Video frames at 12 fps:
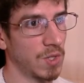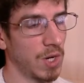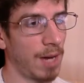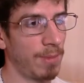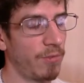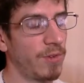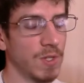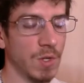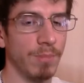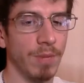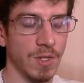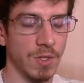I'm a physical
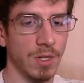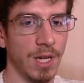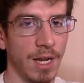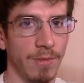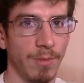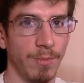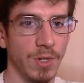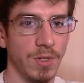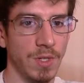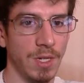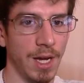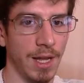mixer kind of a
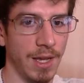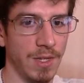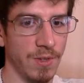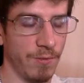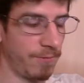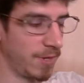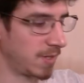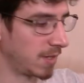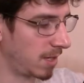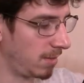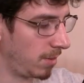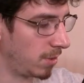person. I like to
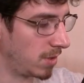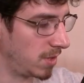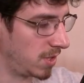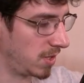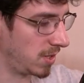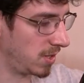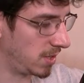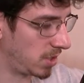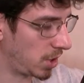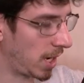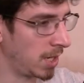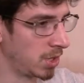physically be able to
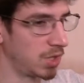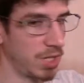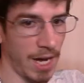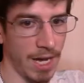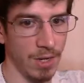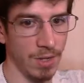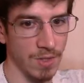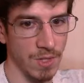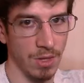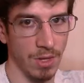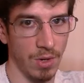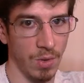change dials,
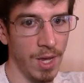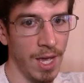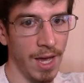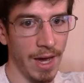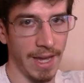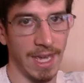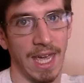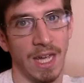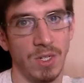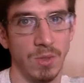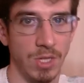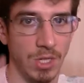although I can
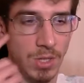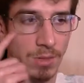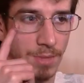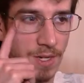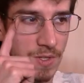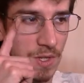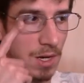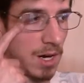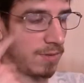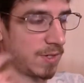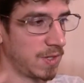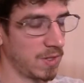do digital mixing,
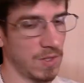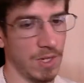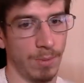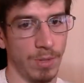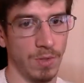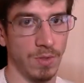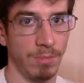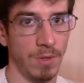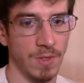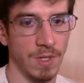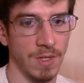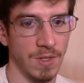obviously, since I produce
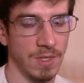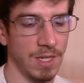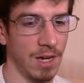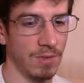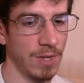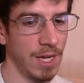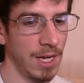music and stuff.